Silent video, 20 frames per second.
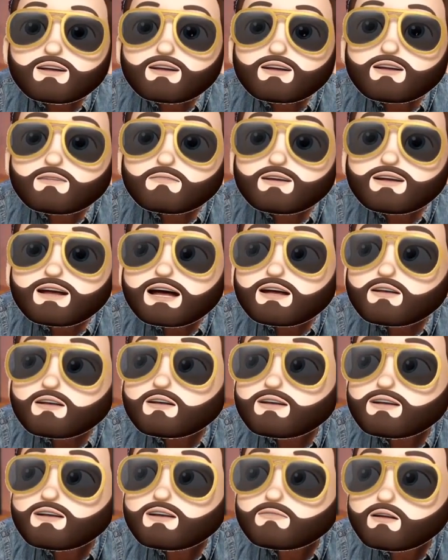But
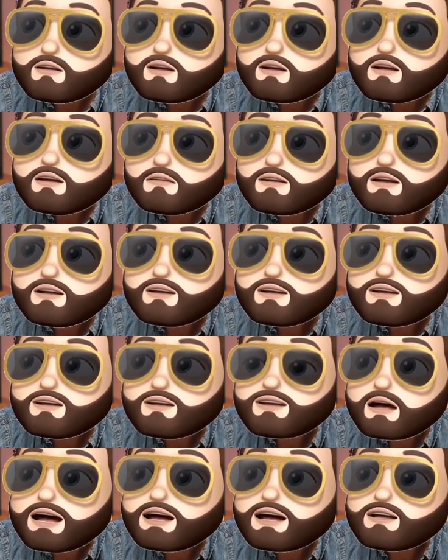yeah, no, this is one of
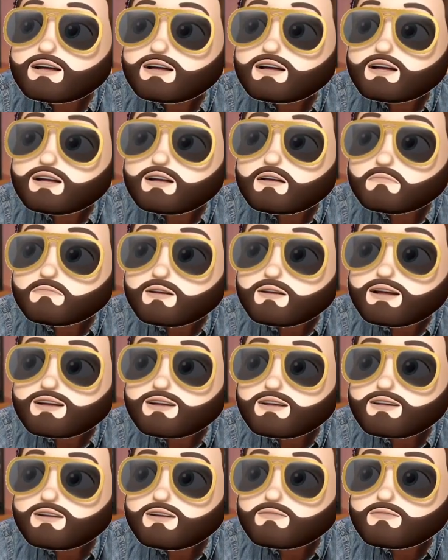the funny
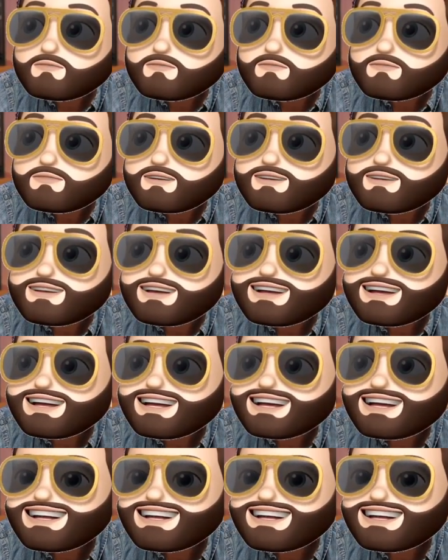Spanish, please.